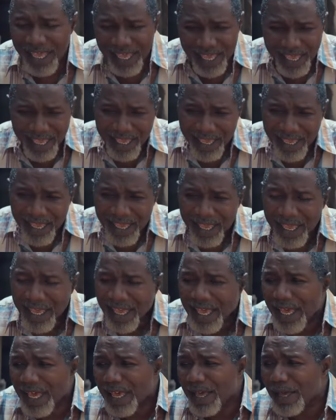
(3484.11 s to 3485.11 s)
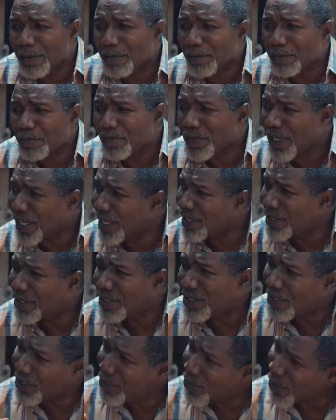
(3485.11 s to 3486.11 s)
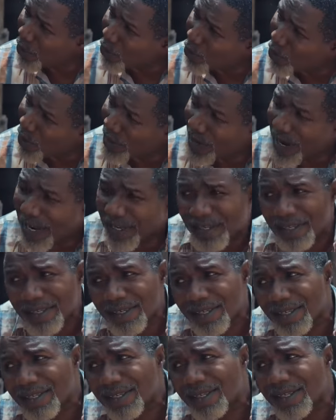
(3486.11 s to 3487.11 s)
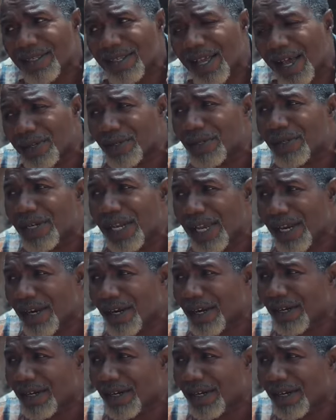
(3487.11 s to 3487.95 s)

Uh -huh. um, it's just 166,000